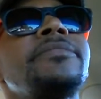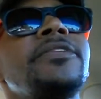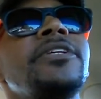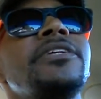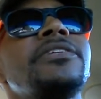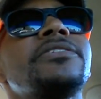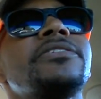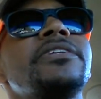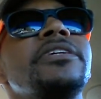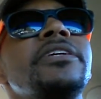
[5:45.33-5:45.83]

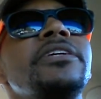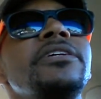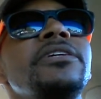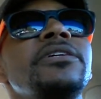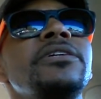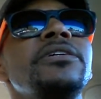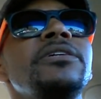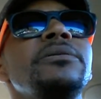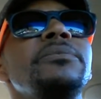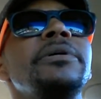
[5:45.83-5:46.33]
Let's
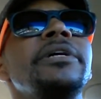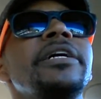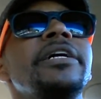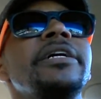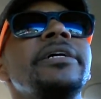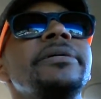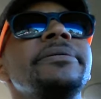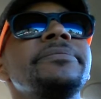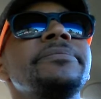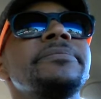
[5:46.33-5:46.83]
see, who do we
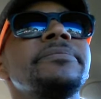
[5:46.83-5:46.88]
got?